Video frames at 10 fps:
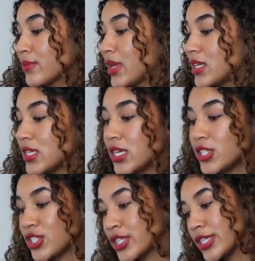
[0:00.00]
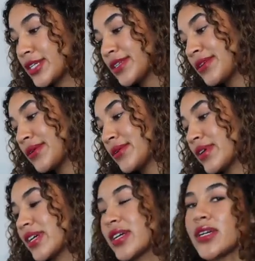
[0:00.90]
meditation,
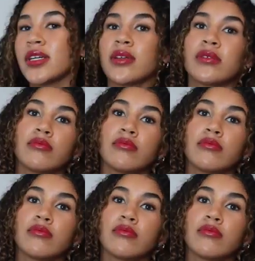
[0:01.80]
or